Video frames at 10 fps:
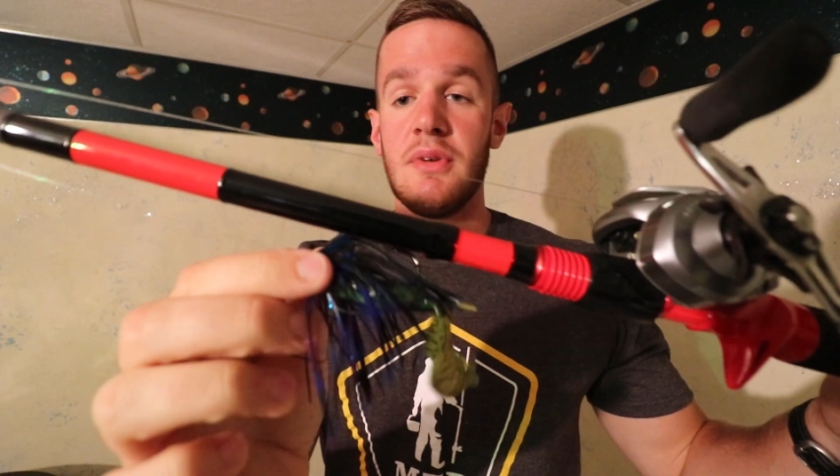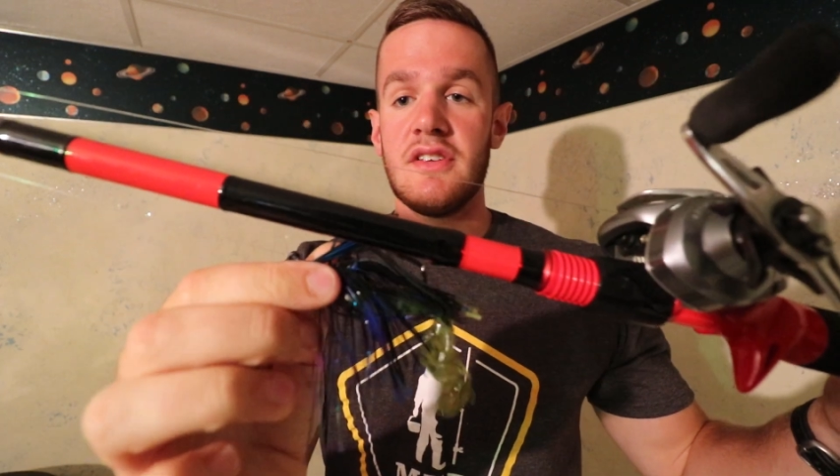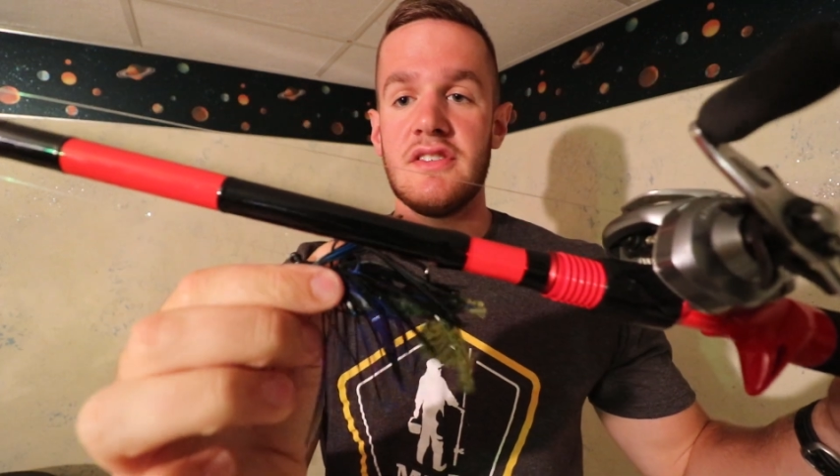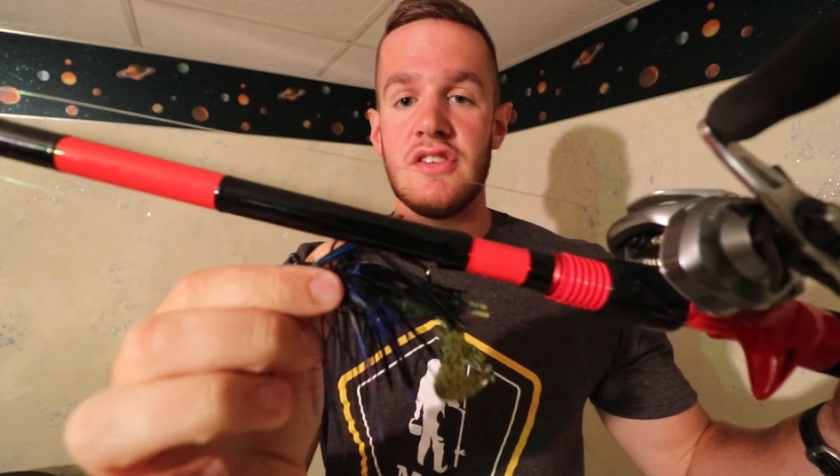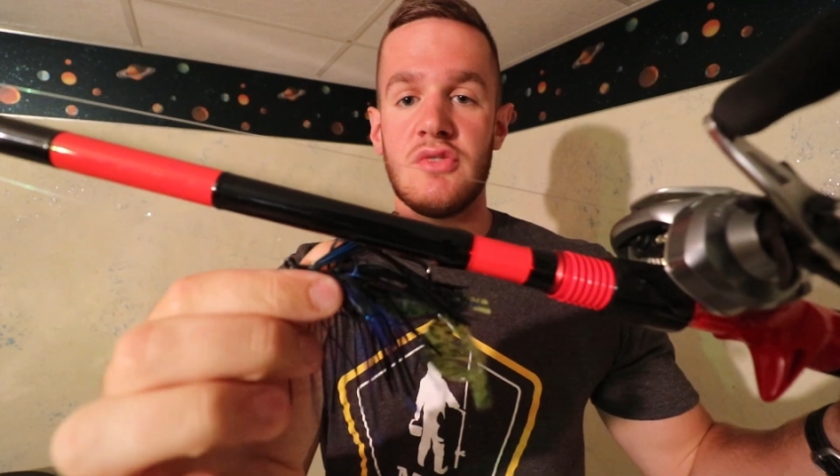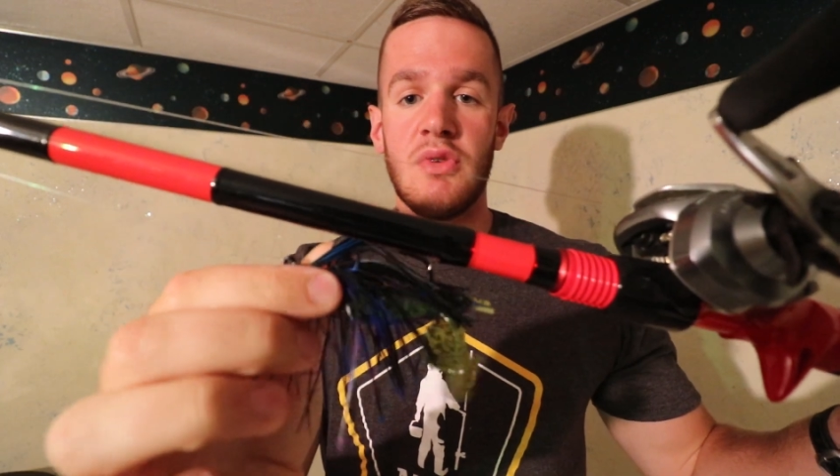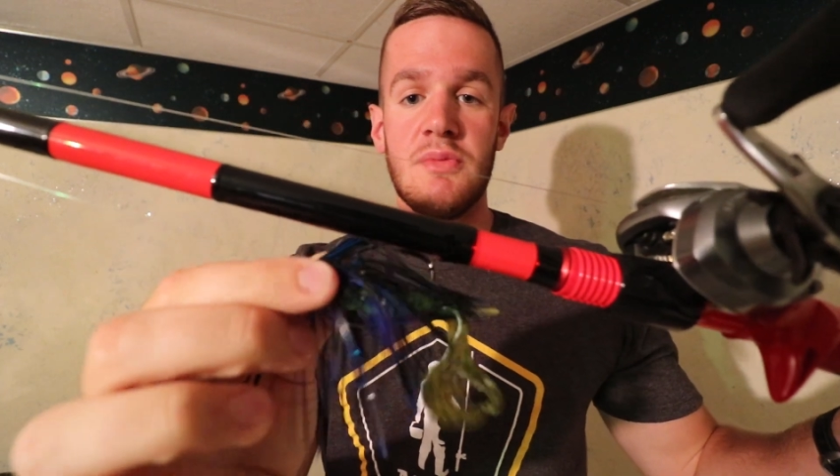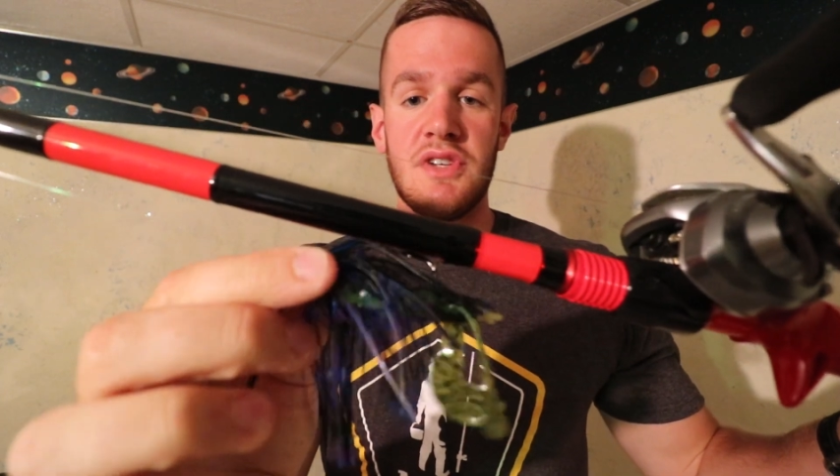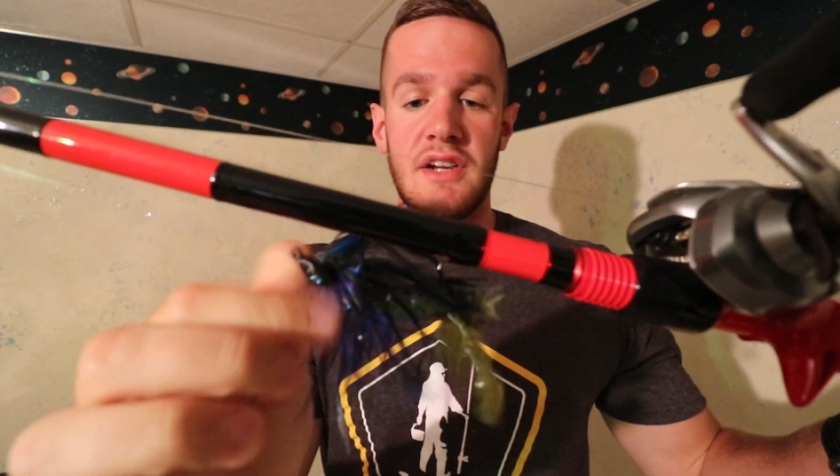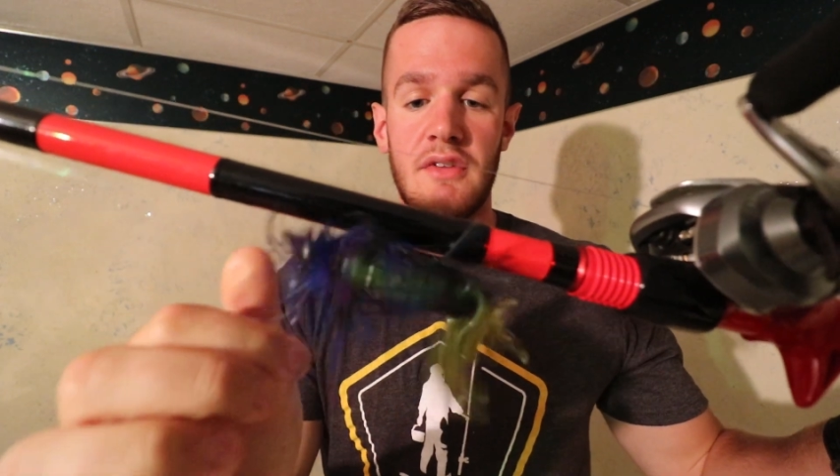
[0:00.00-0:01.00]
but it's the
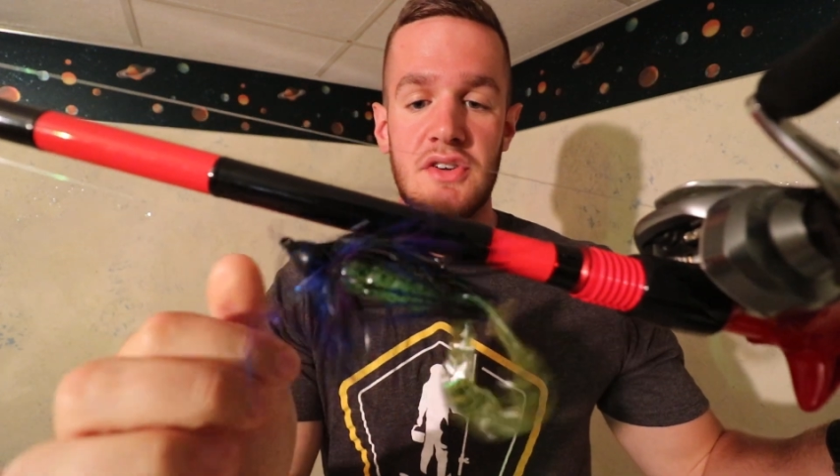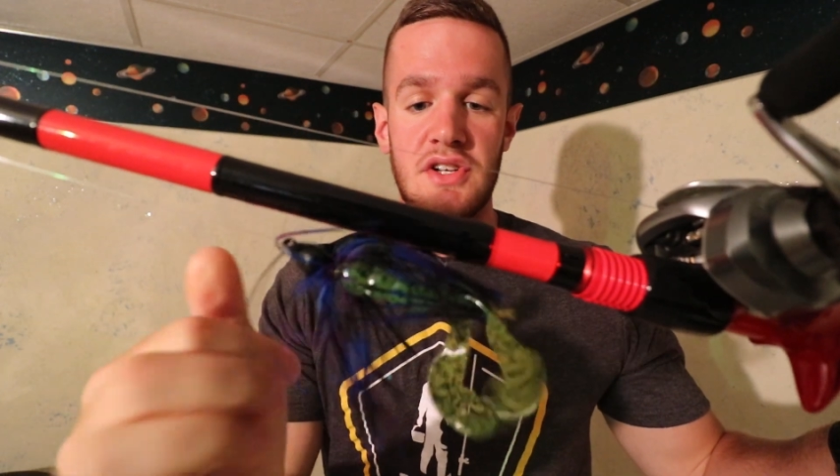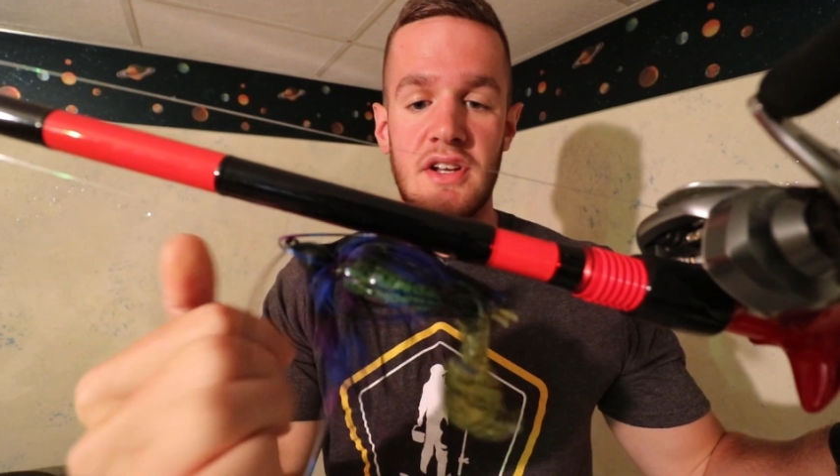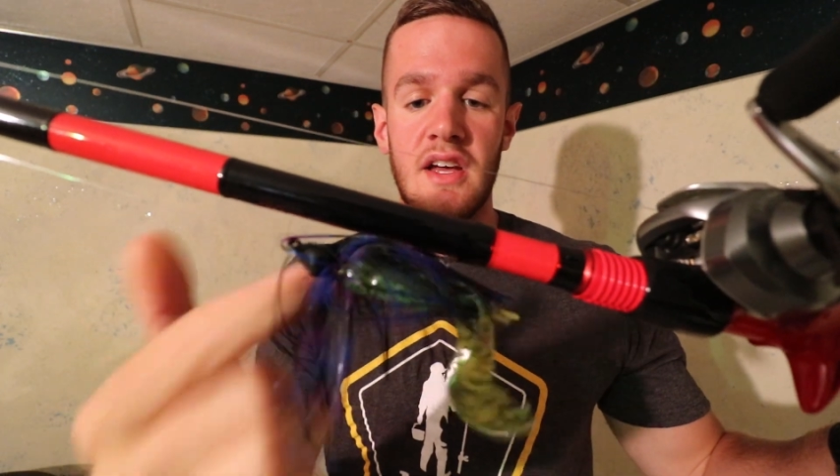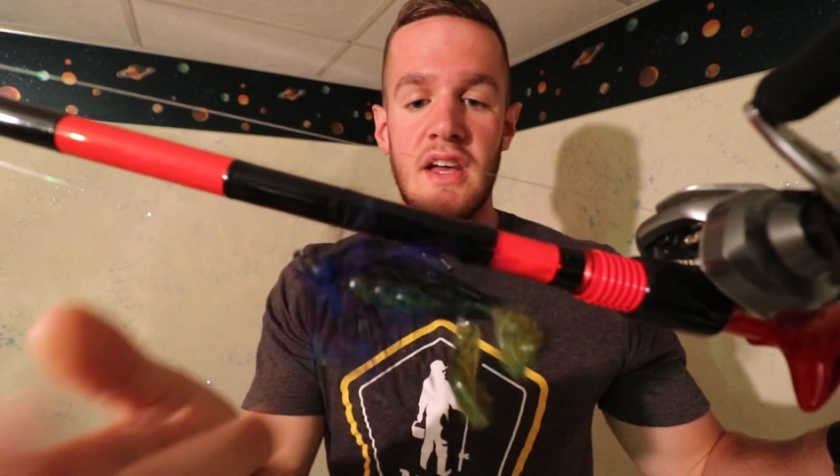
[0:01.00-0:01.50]
swim jig version.